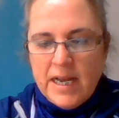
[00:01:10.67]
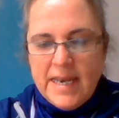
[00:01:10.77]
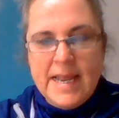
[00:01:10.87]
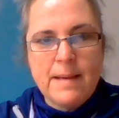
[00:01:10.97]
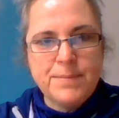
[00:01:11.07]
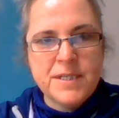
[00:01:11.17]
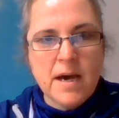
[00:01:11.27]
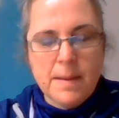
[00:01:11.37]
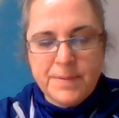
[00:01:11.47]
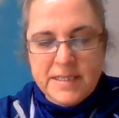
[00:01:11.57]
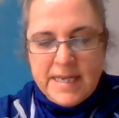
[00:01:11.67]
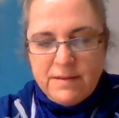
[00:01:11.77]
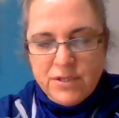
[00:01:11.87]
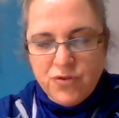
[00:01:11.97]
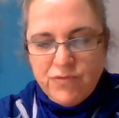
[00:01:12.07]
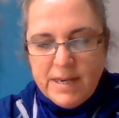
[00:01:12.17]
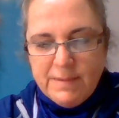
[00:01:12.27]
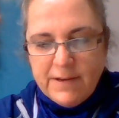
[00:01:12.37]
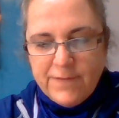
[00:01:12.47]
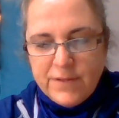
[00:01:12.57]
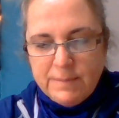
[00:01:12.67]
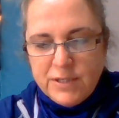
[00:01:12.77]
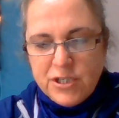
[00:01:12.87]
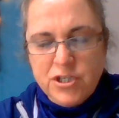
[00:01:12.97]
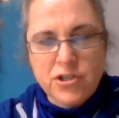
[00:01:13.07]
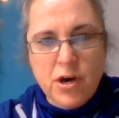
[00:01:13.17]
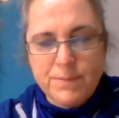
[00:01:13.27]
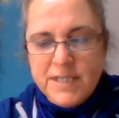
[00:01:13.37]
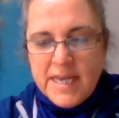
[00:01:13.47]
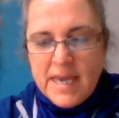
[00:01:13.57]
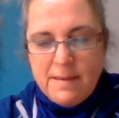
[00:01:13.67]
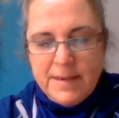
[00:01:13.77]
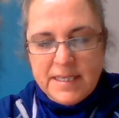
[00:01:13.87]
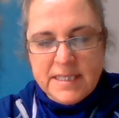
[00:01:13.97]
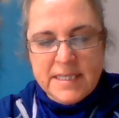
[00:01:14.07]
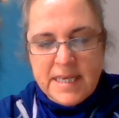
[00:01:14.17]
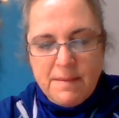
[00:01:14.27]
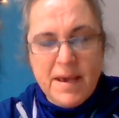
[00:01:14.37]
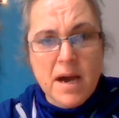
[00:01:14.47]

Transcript: I leapt up and down, screaming for them to stop, to hear me, to see me.